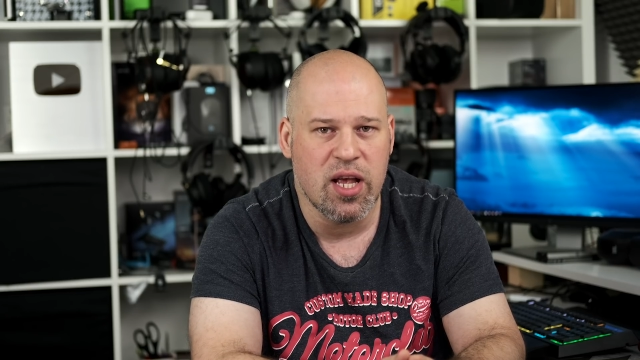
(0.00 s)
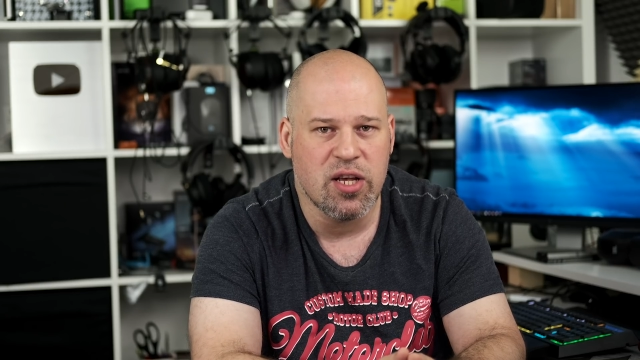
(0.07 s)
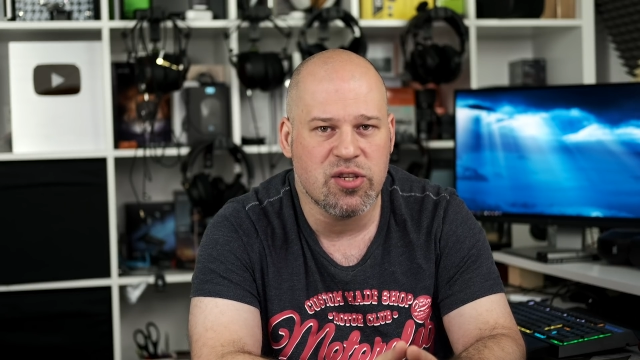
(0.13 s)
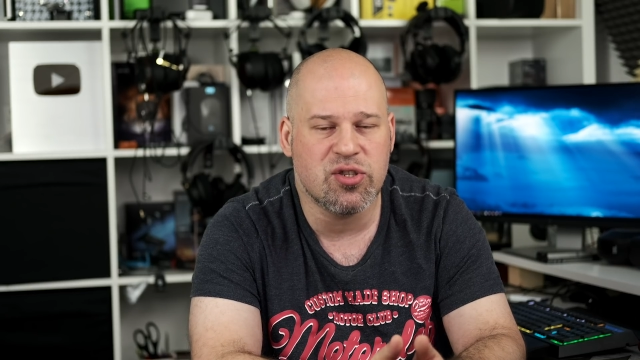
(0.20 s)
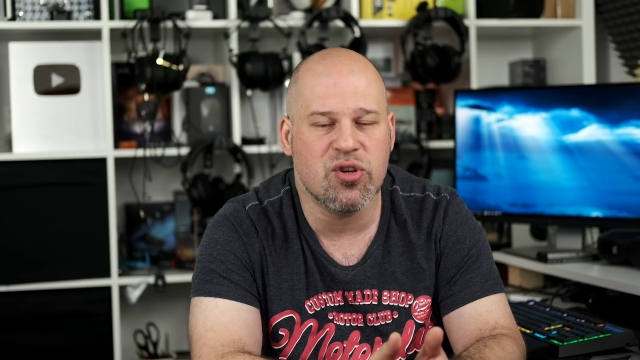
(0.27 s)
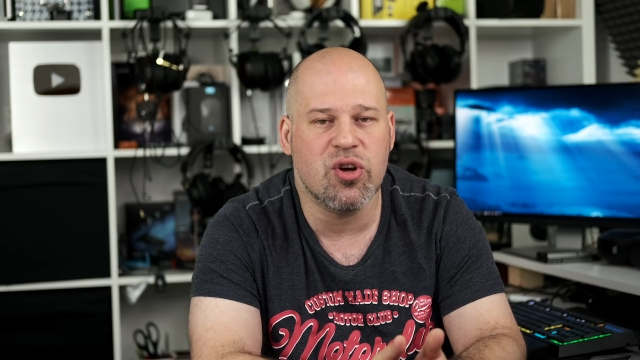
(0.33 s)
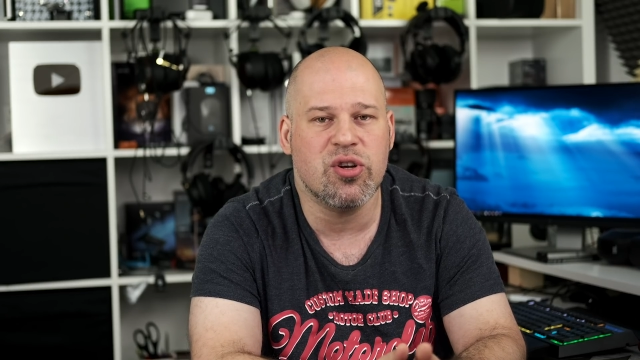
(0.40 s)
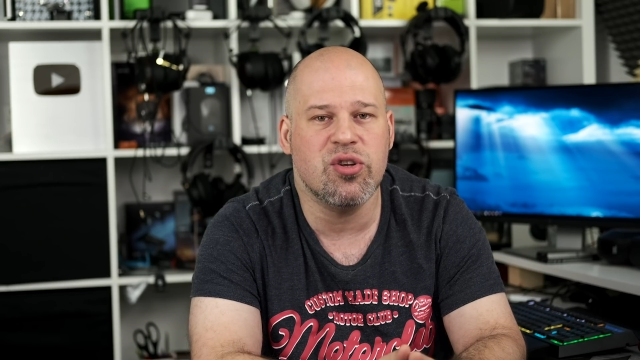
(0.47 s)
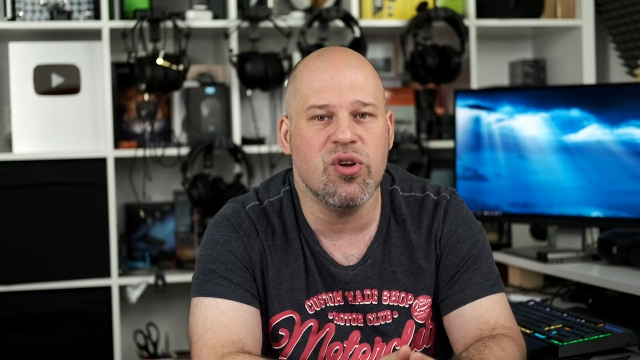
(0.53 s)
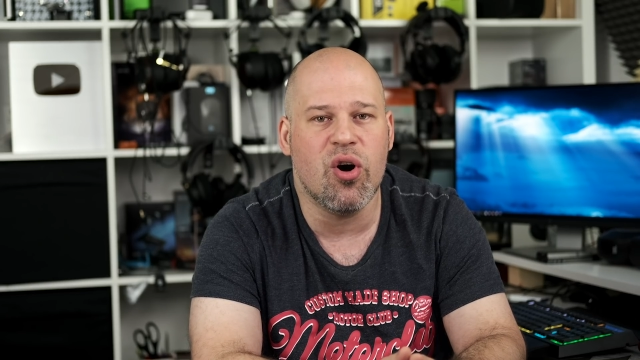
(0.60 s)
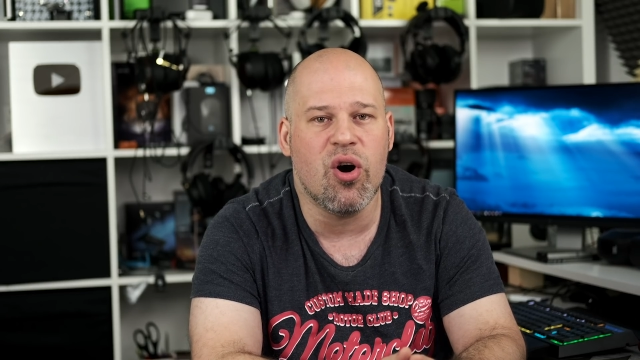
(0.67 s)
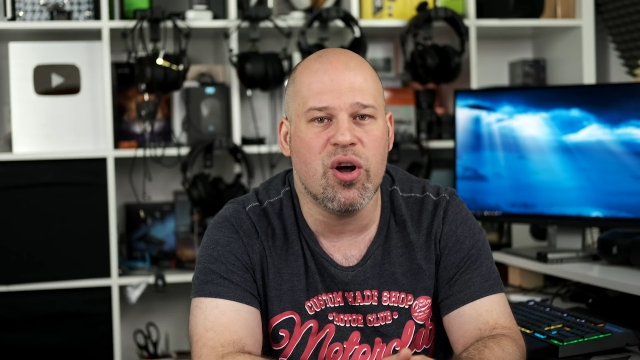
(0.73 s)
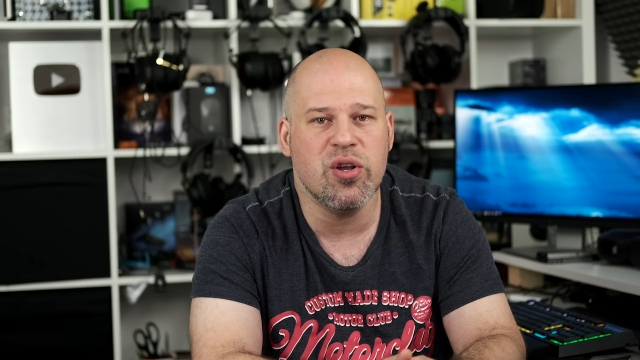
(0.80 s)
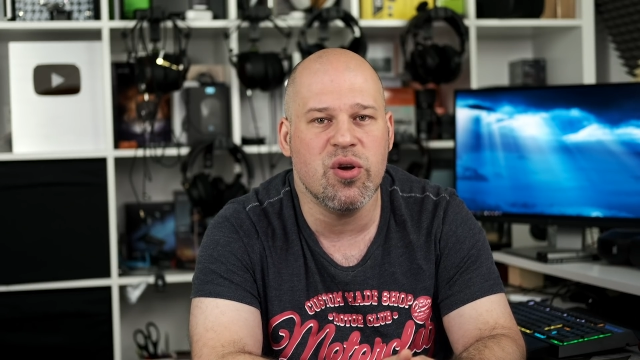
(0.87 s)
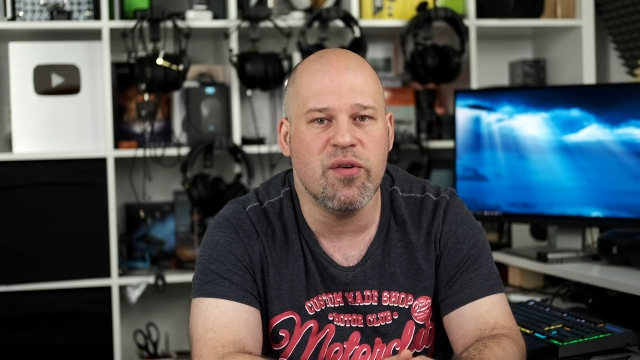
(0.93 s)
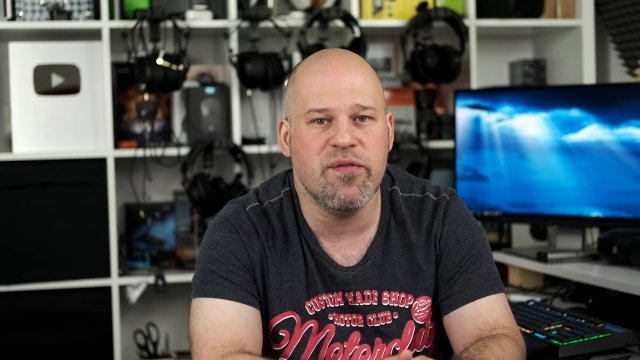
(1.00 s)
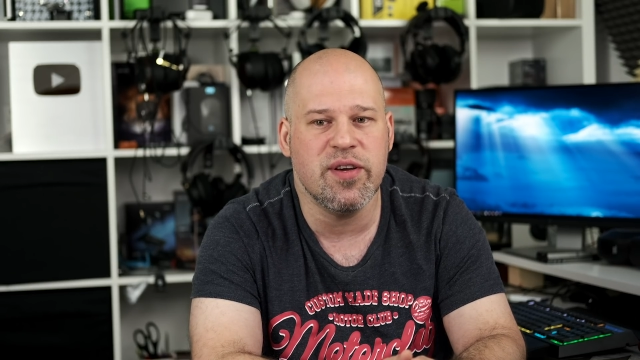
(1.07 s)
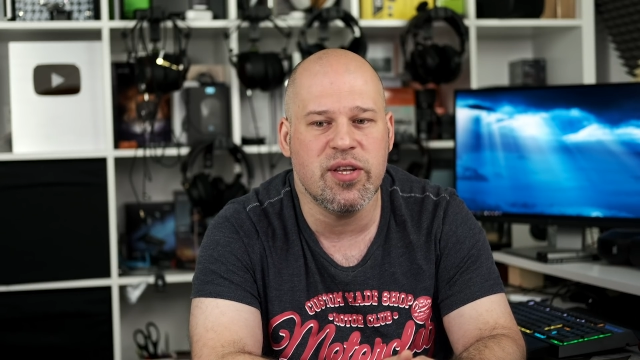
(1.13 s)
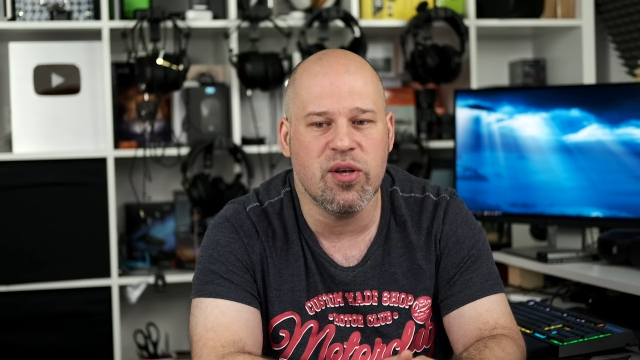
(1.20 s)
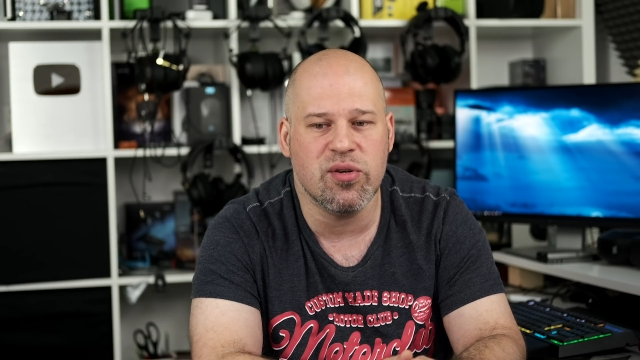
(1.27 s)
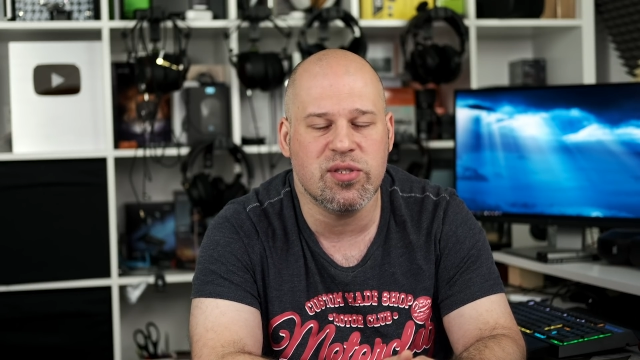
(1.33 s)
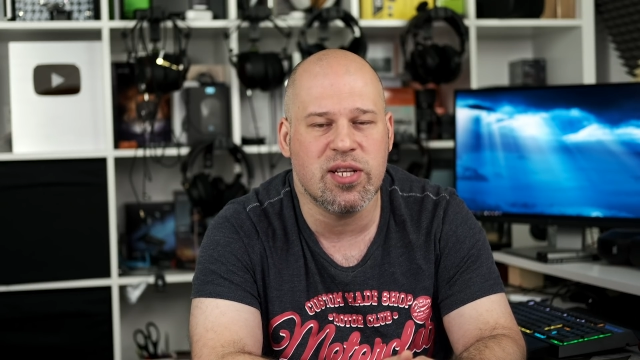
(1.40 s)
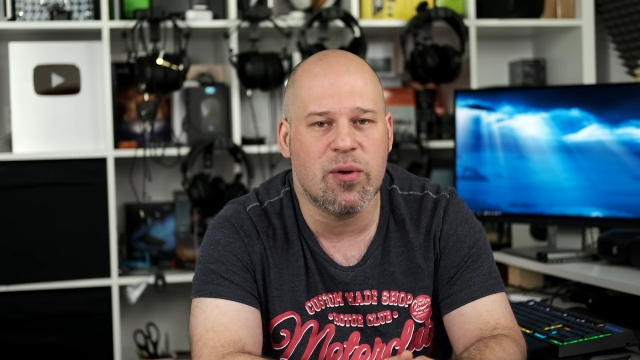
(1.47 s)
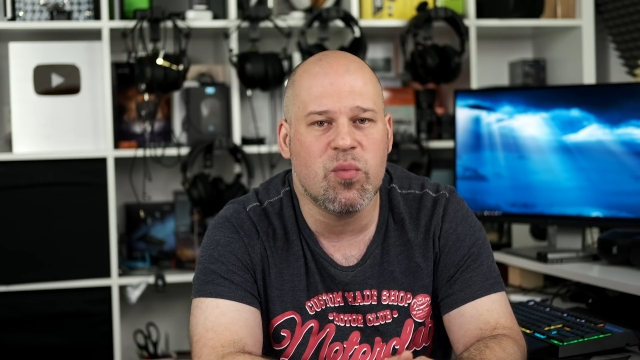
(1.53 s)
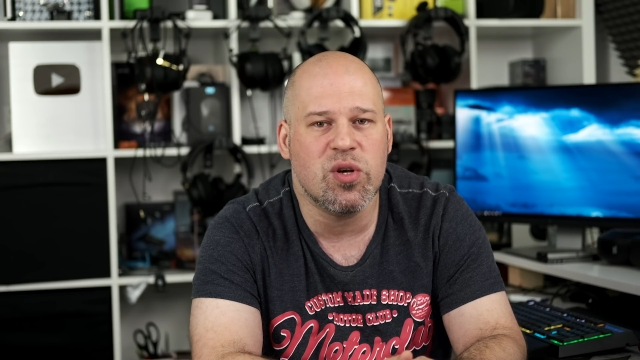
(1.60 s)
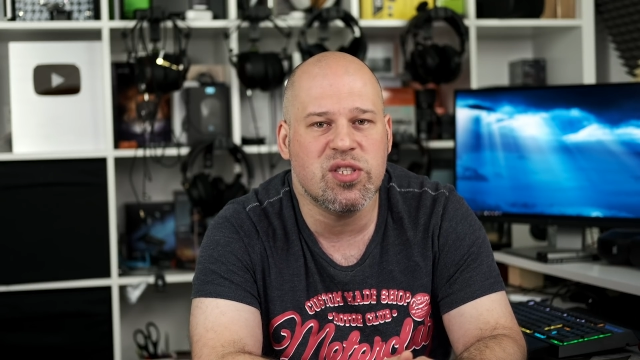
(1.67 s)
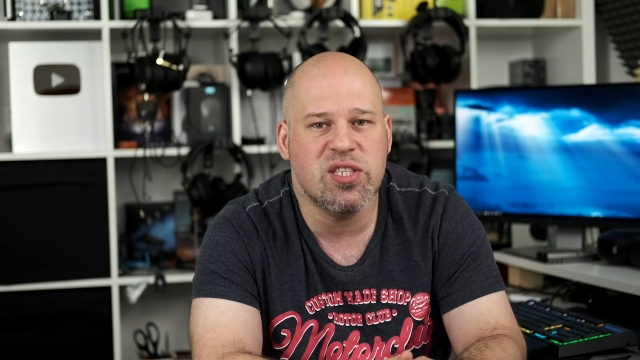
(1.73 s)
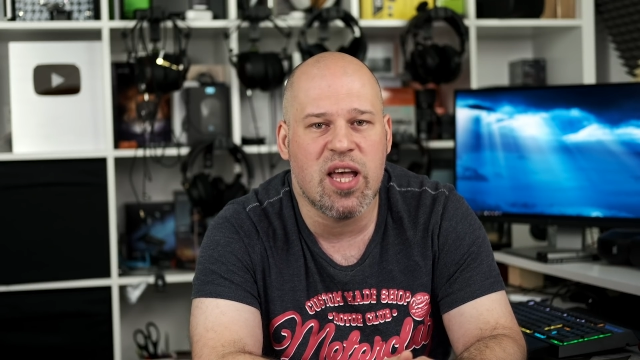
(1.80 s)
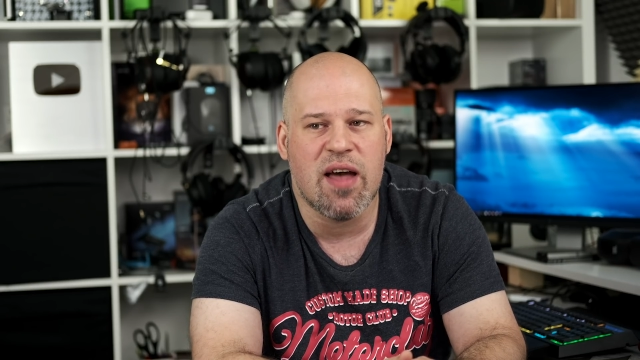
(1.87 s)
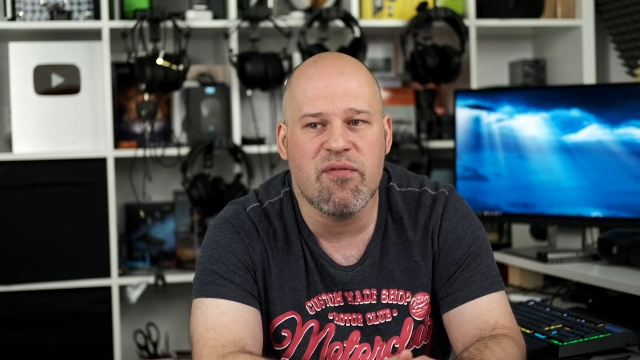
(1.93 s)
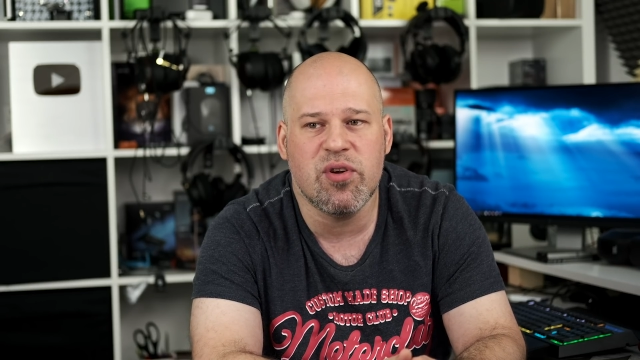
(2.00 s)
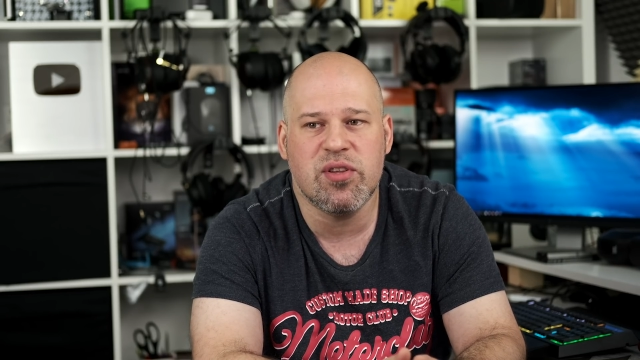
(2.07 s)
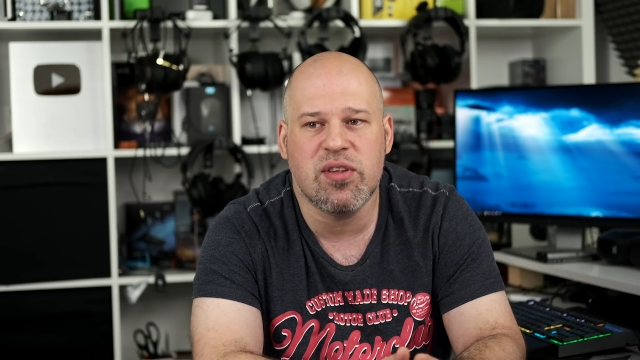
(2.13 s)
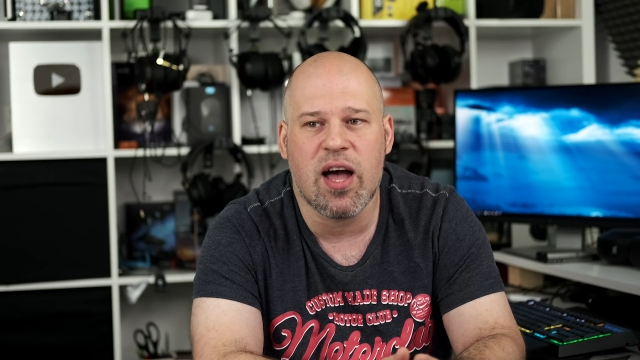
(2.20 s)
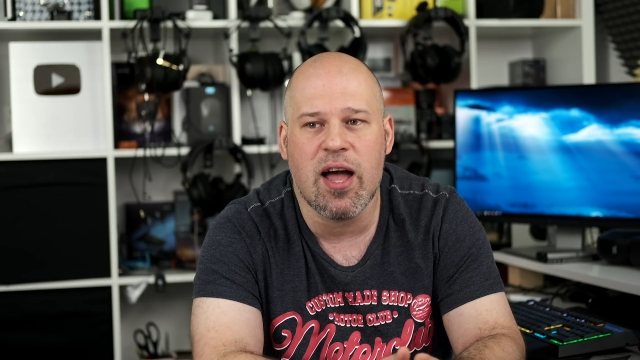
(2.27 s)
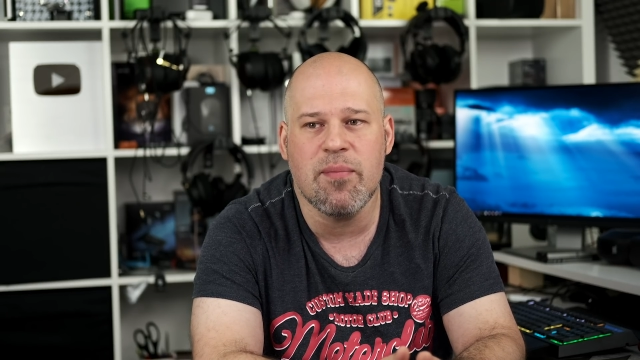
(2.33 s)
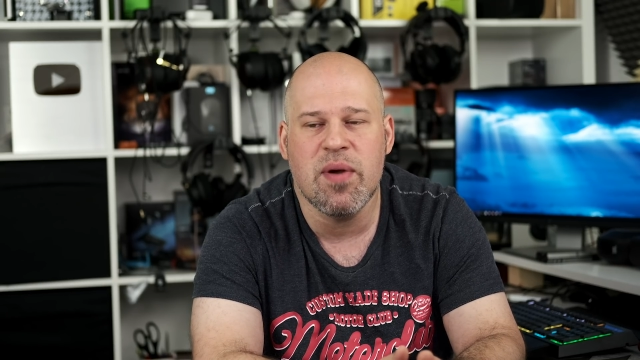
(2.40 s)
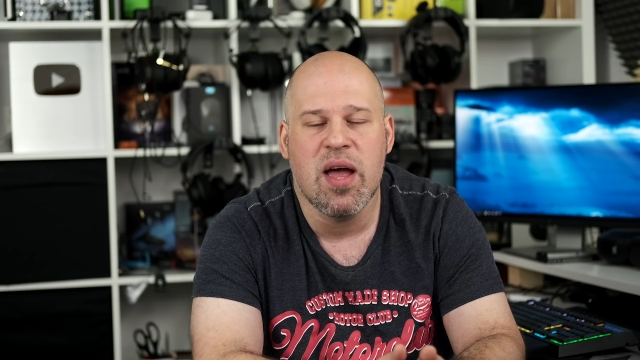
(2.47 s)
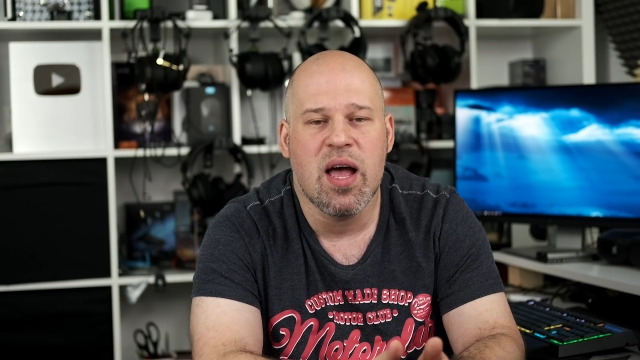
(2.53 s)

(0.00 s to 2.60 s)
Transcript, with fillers: certain audio videos. That was every time